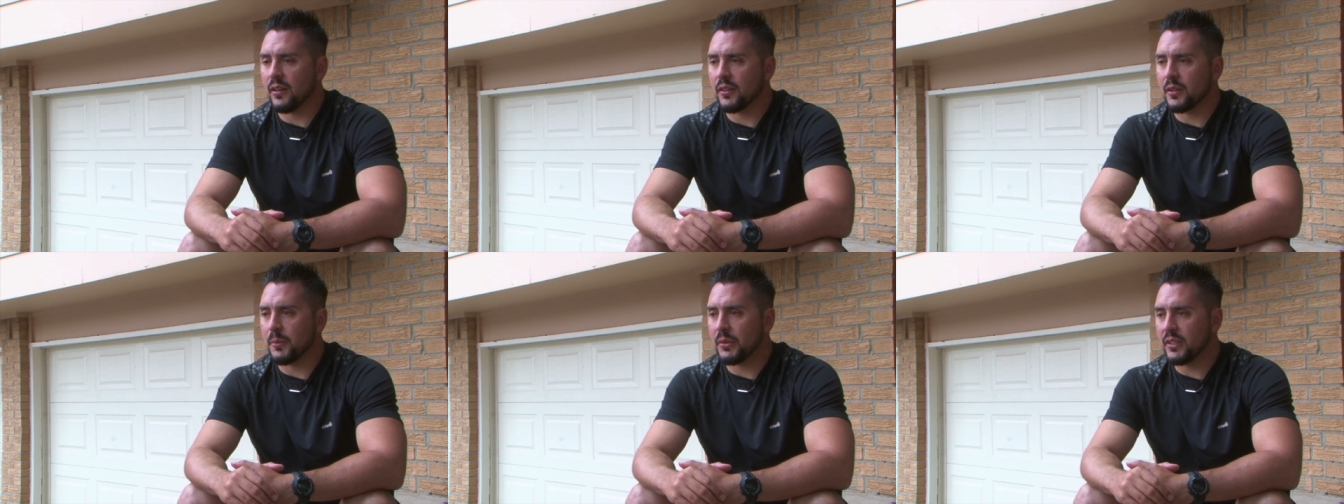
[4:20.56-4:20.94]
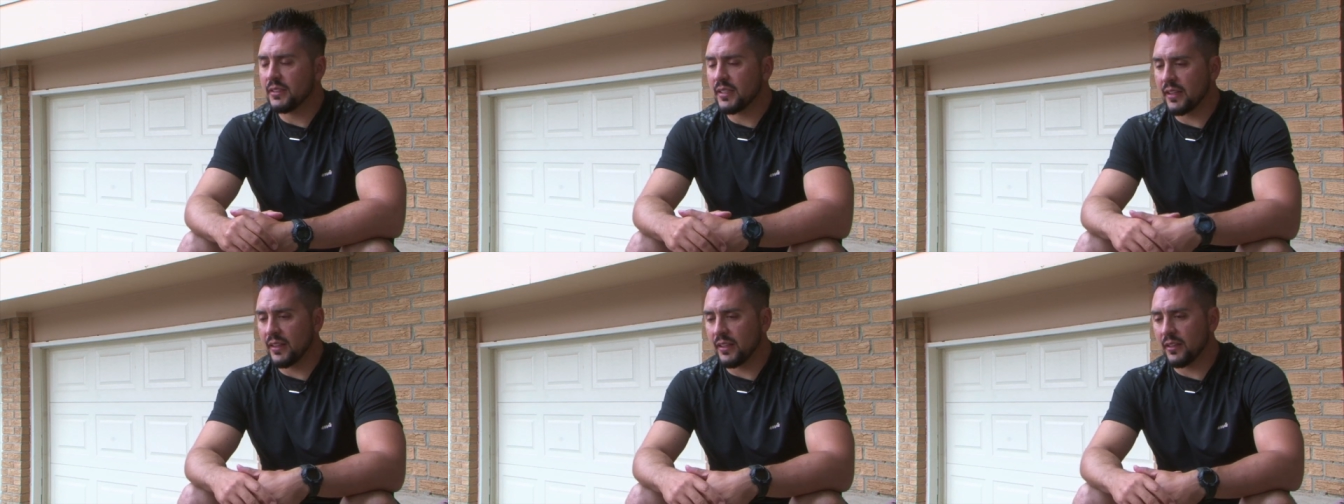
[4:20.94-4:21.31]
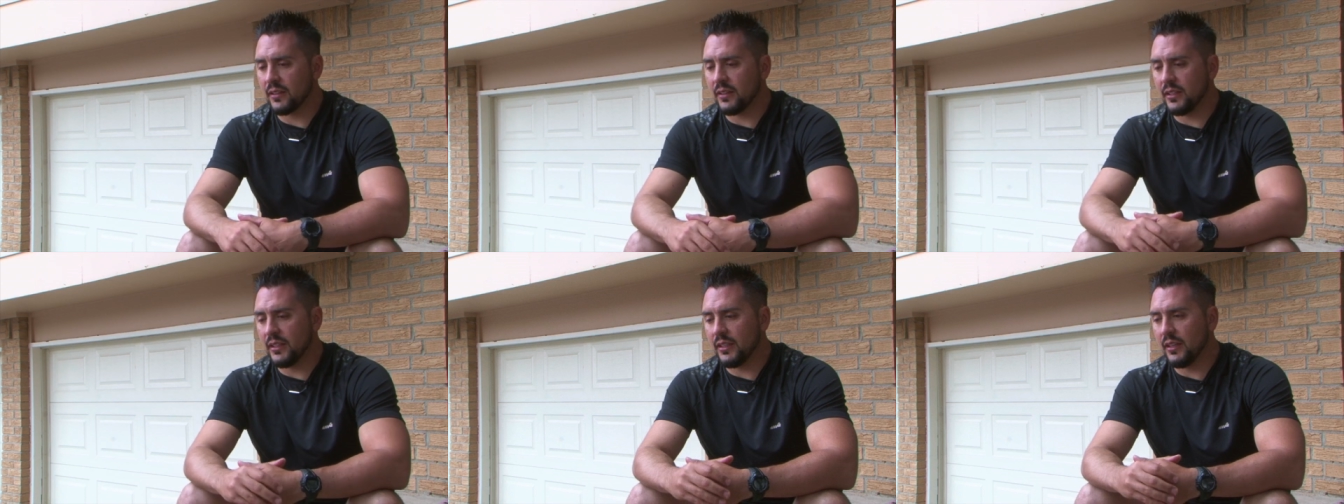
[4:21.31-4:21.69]
the police
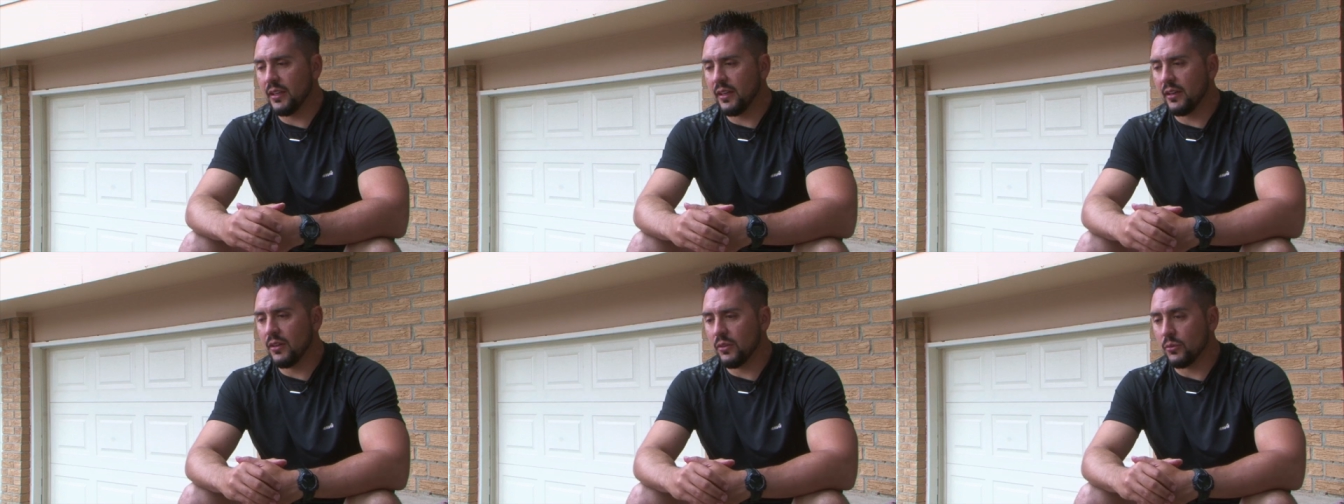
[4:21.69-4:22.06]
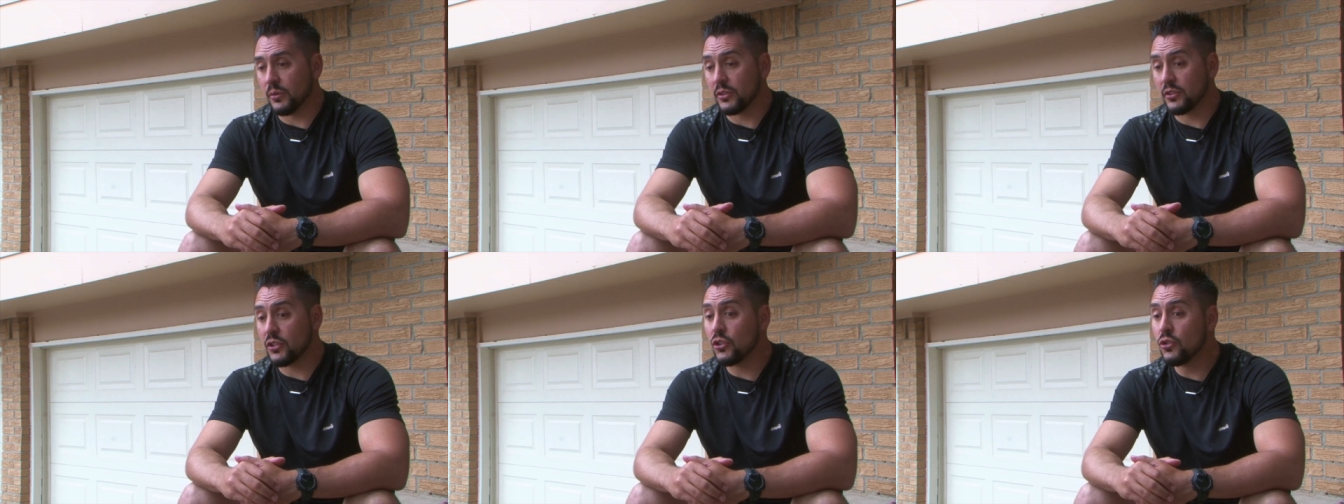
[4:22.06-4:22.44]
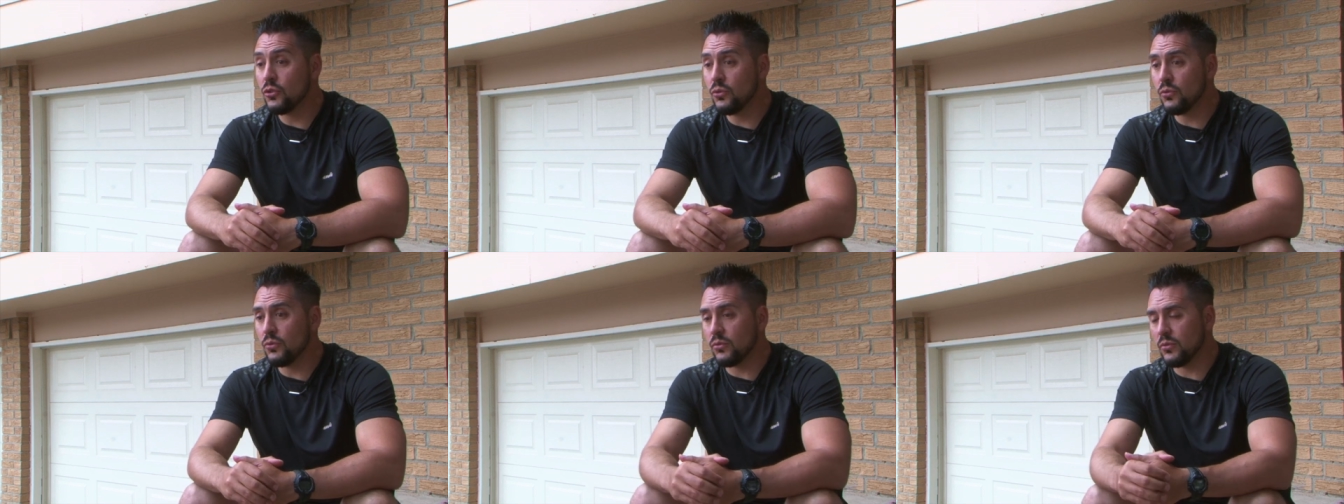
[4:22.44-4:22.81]
athletic league was
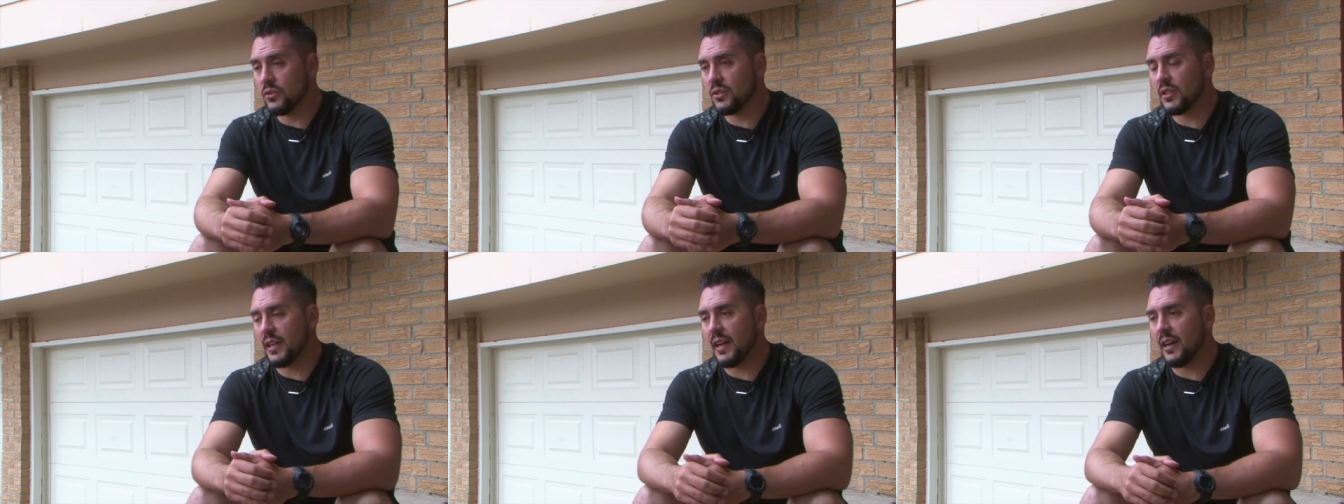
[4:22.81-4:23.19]
huge